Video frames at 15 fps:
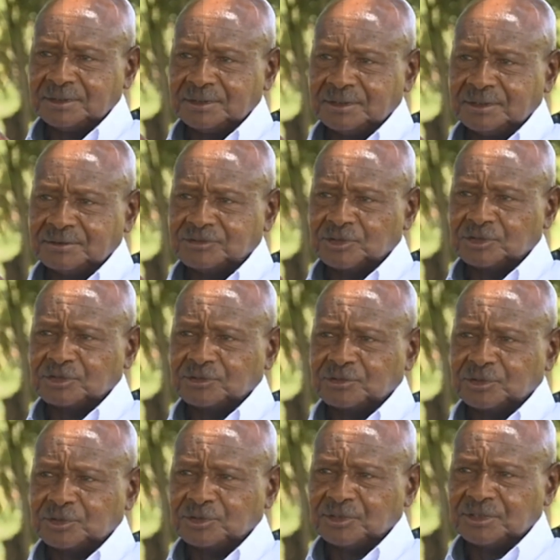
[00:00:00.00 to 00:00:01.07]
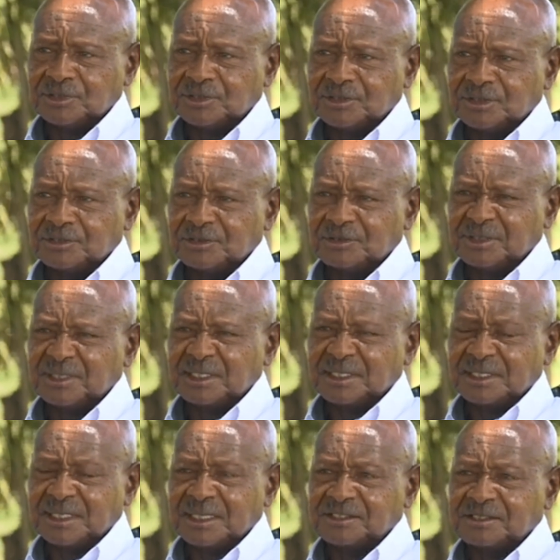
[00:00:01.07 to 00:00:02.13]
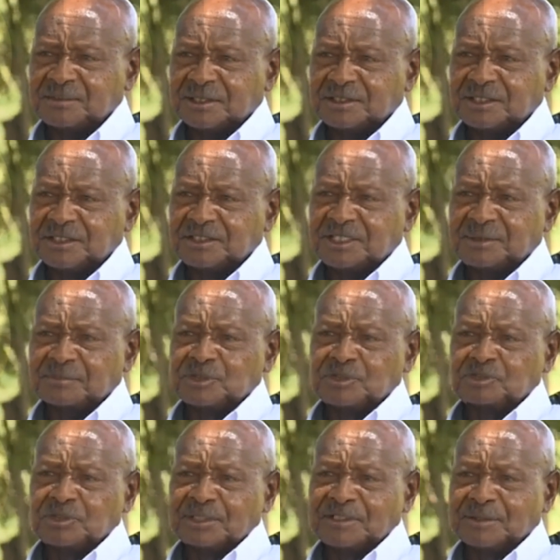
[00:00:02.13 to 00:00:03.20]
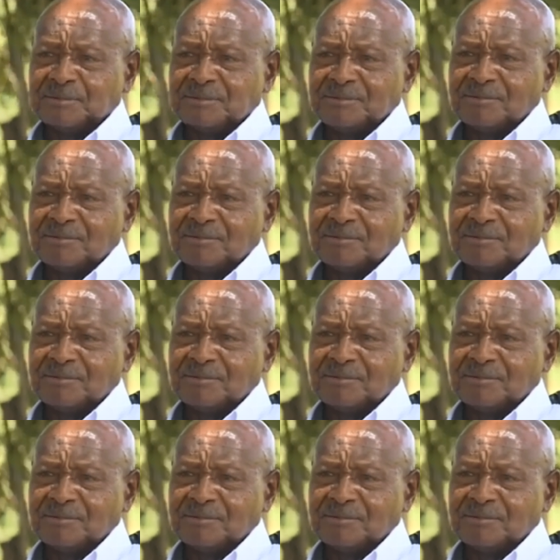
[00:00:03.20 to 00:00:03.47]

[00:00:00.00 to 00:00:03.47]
in philosophy we call it not a class but a substratum